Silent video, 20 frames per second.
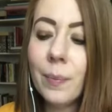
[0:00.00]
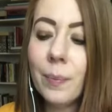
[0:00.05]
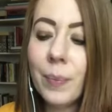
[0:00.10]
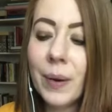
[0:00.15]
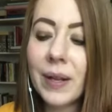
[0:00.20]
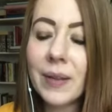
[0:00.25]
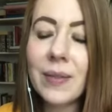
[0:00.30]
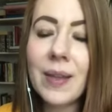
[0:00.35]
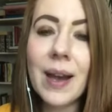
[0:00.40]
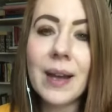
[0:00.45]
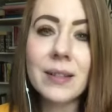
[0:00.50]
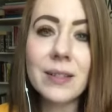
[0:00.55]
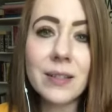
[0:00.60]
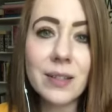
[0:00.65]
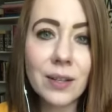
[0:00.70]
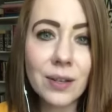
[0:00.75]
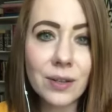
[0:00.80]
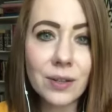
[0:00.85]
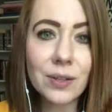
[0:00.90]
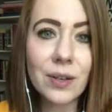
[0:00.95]
but that's
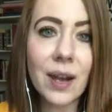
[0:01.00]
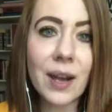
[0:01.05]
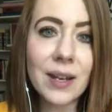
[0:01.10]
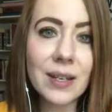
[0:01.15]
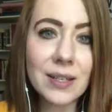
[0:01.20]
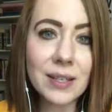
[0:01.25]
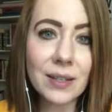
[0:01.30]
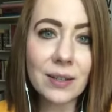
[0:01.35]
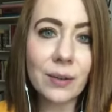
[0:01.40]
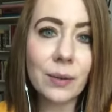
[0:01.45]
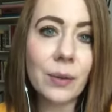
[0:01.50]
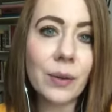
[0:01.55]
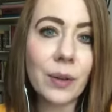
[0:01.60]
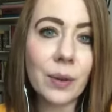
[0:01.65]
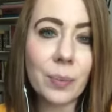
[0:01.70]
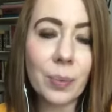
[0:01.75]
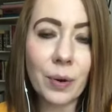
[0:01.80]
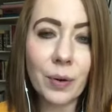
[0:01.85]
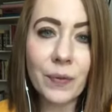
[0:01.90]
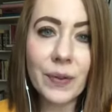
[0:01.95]
their ideal, their
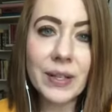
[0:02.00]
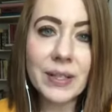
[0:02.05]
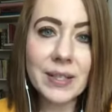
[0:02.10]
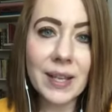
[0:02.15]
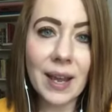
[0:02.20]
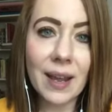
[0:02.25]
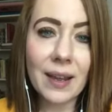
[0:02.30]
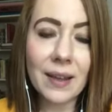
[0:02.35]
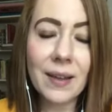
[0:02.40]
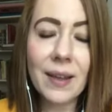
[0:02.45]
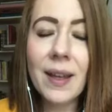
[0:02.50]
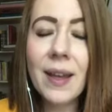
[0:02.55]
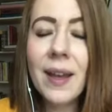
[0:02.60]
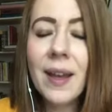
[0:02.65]
perfect day.